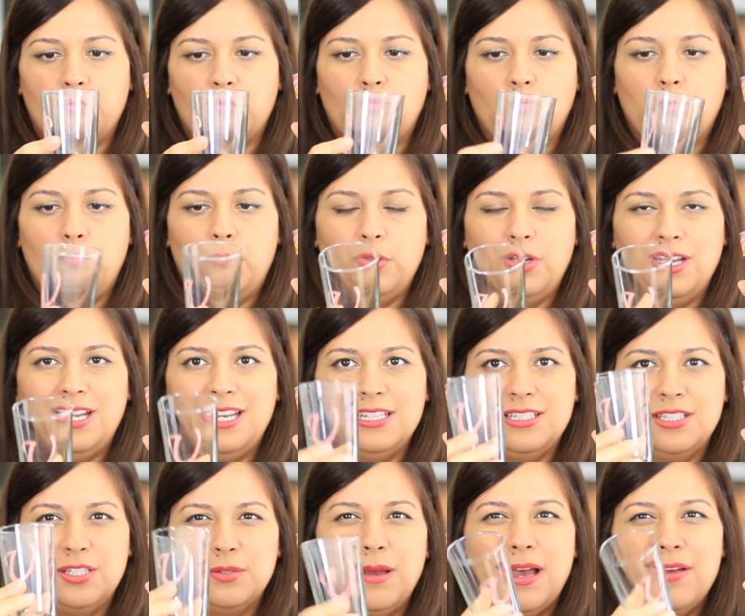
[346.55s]
But we'll put it
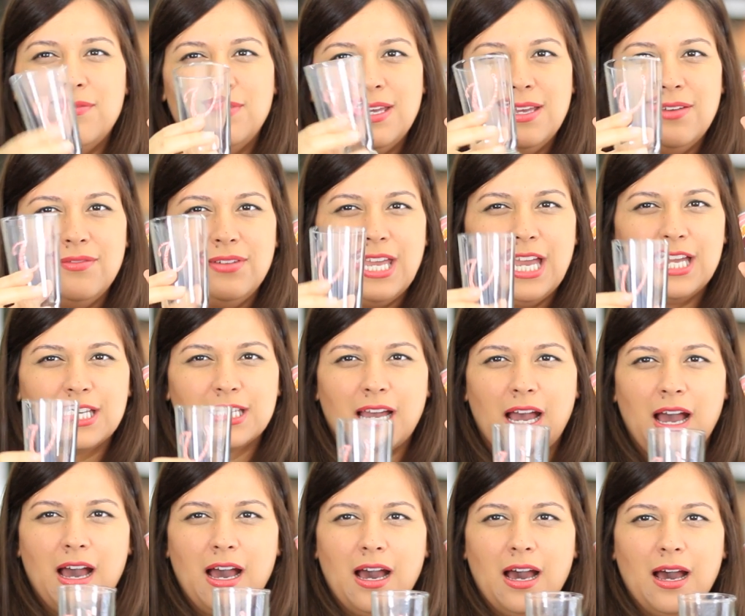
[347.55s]
into my Vivian
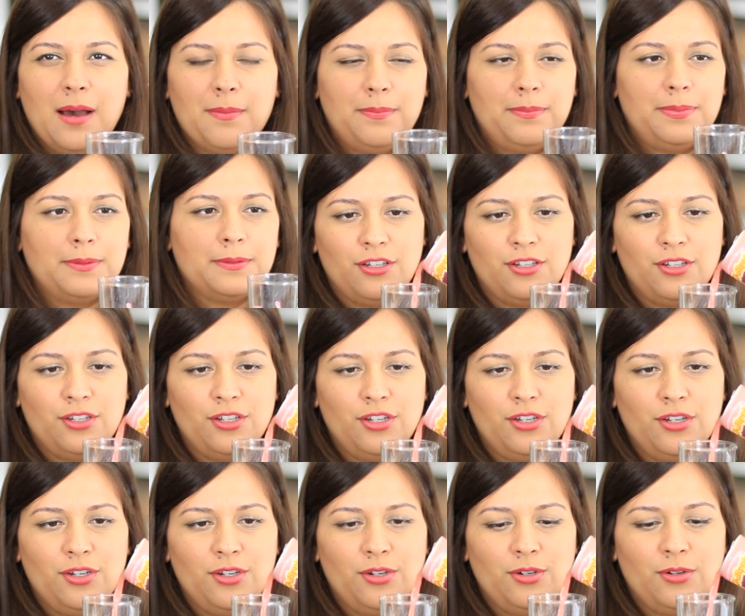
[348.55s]
cup.
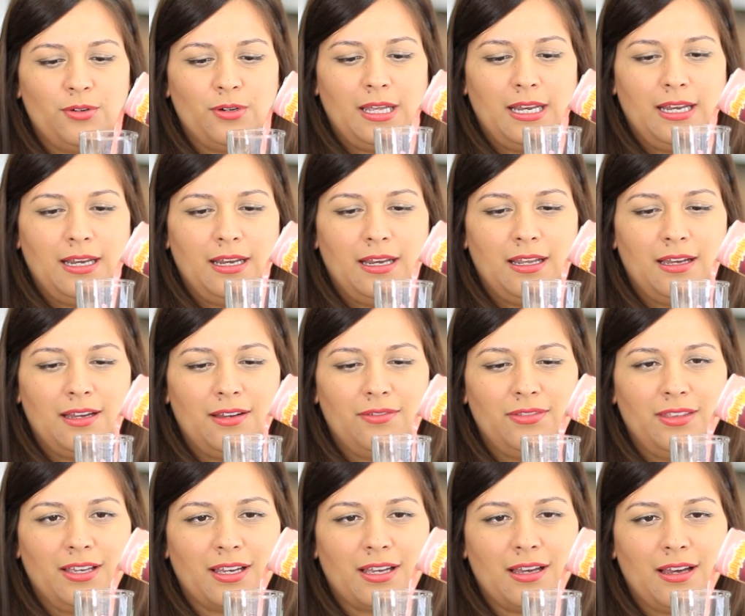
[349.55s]
Ooh, I
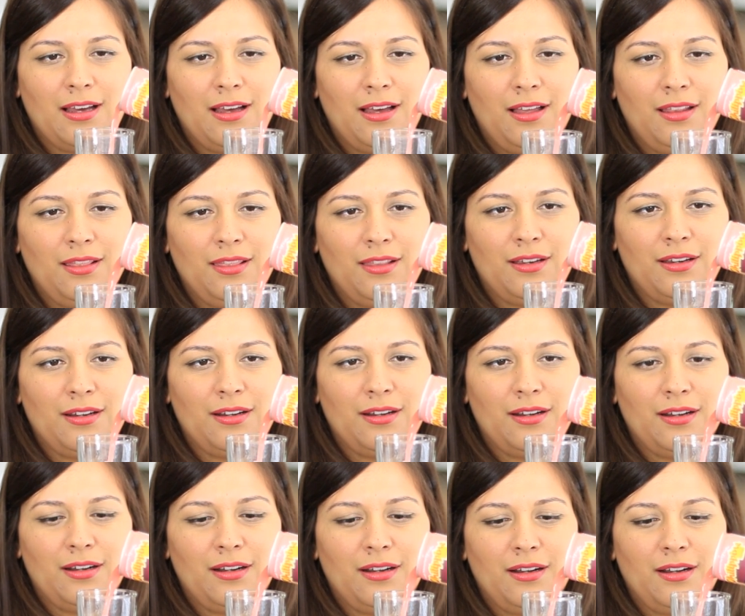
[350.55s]
love the
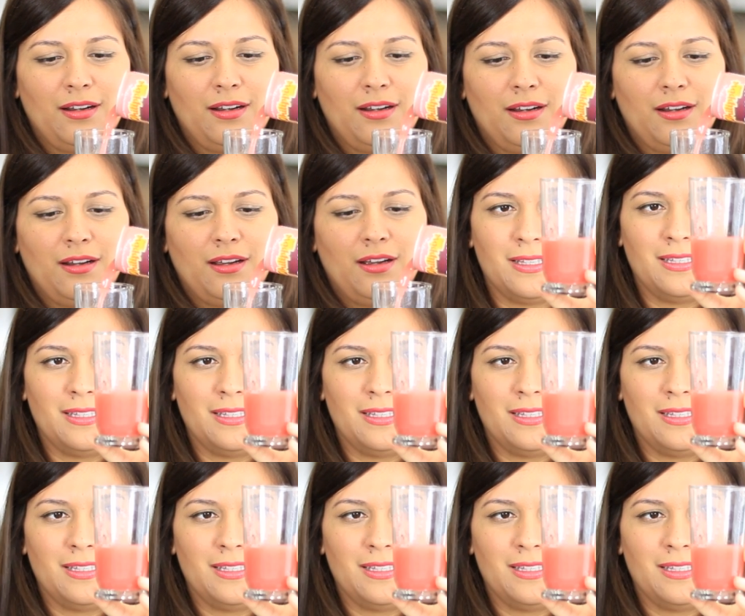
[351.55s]
color.